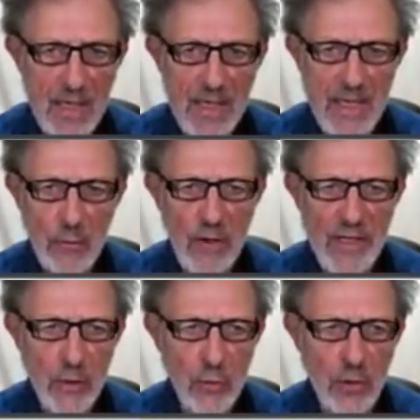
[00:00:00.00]
Now, when
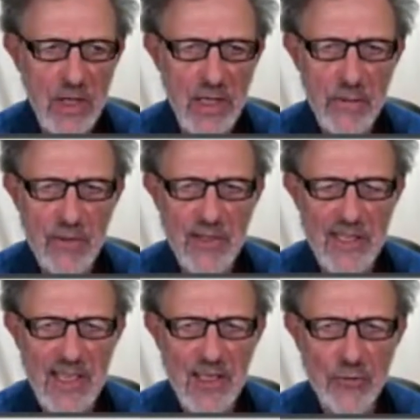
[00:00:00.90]
you're working with
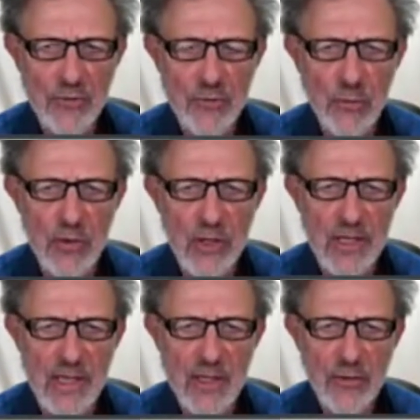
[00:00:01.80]
an int
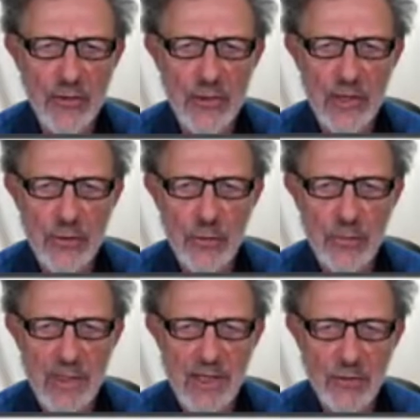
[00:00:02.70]
stored in 32
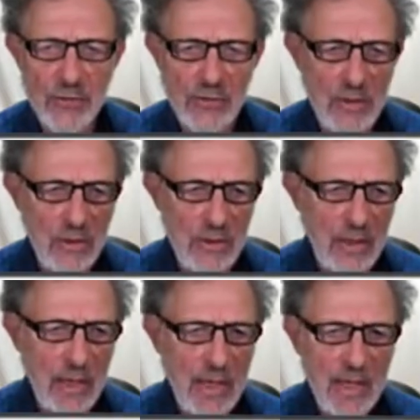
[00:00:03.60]
bits,
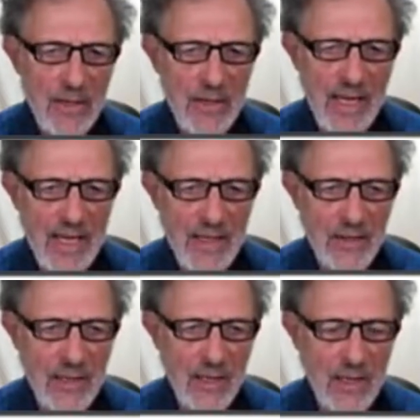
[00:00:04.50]

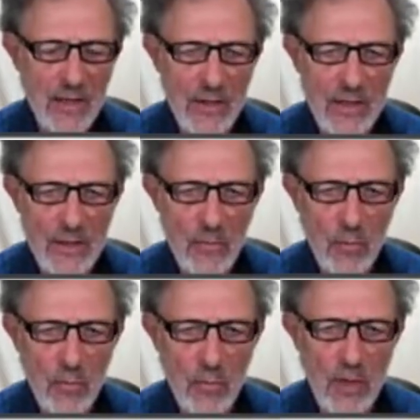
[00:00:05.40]
then
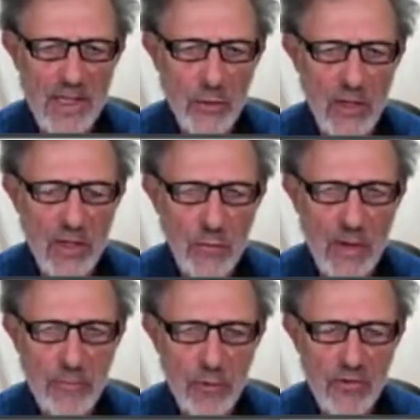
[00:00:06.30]
what you can
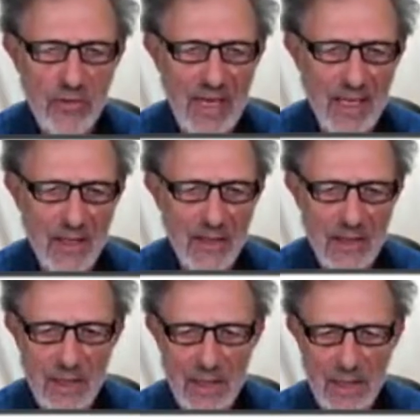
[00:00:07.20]
represent
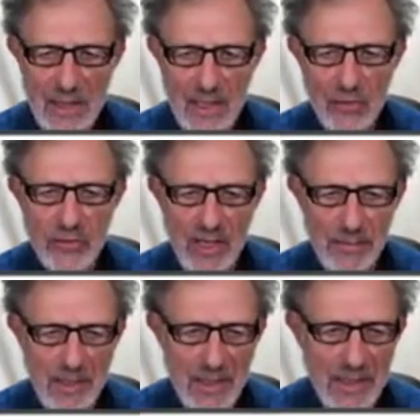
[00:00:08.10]
is
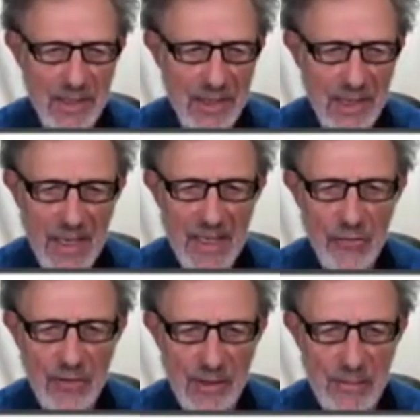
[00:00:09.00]
limited, and
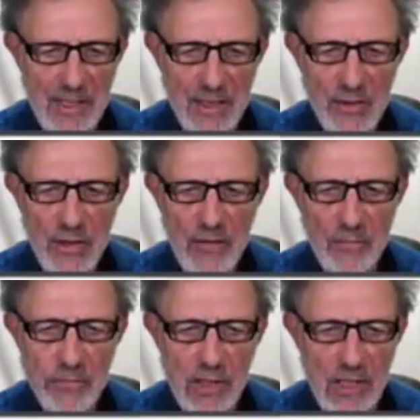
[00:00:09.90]
it's limited to
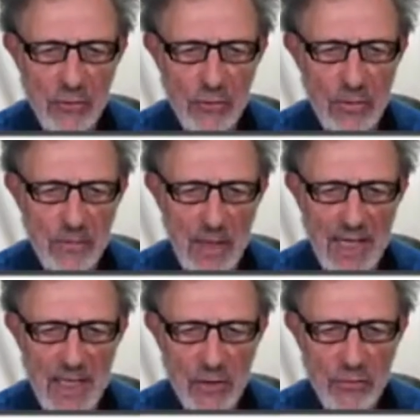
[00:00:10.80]
plus or
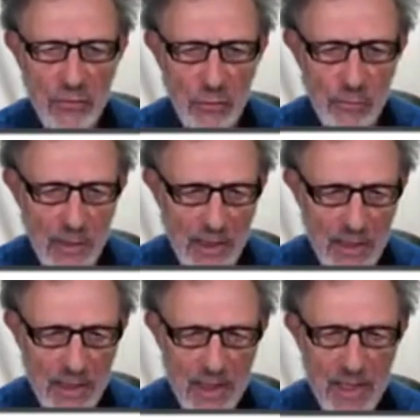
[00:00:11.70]
minus 2
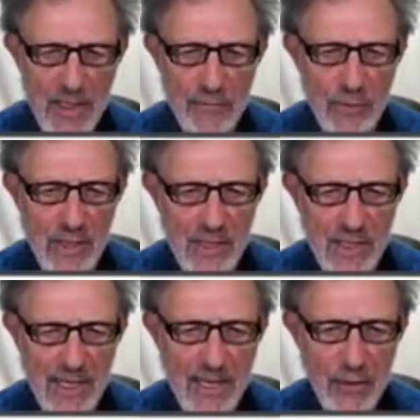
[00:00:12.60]
billion, and I've written
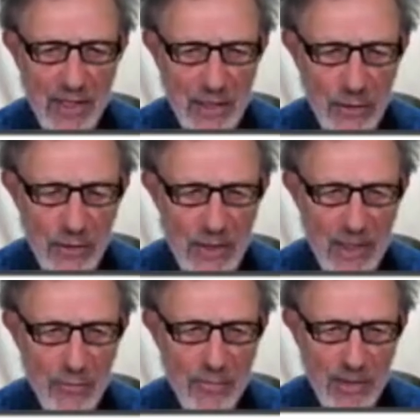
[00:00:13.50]
it out here
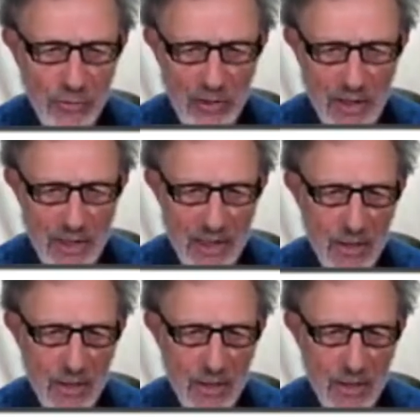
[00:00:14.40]
explicitly.